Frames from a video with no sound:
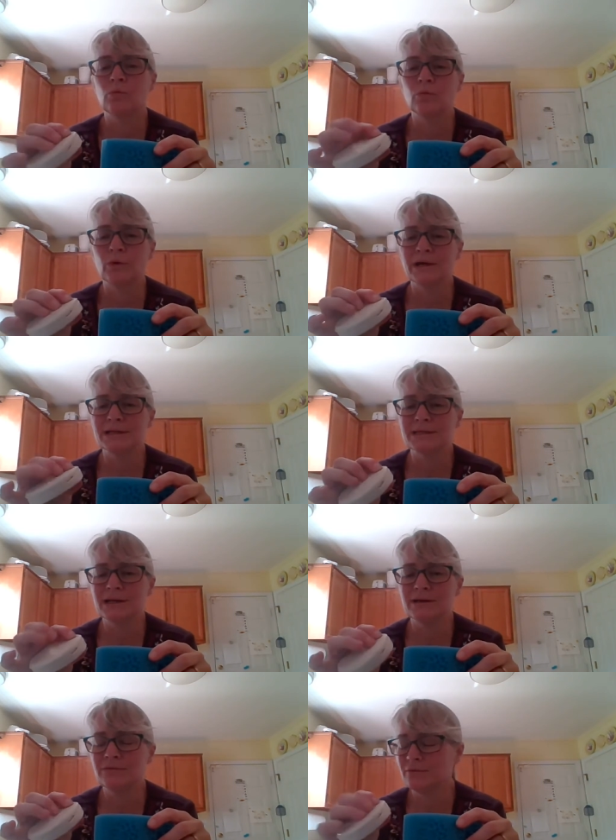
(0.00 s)
white
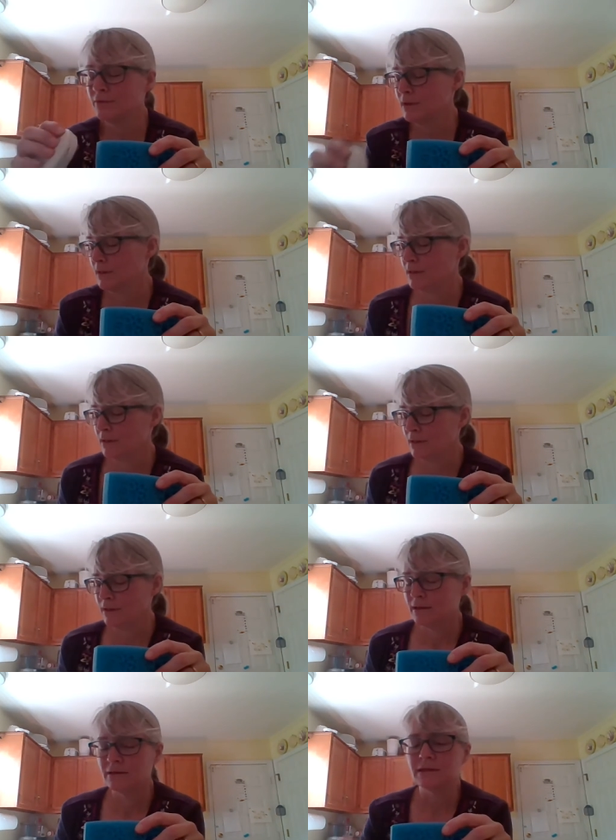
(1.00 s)
stuff.
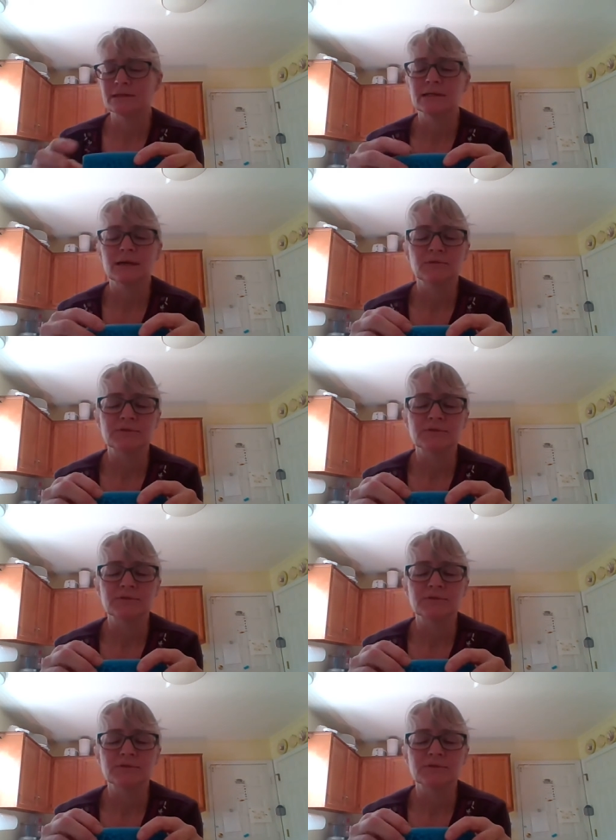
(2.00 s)
This type of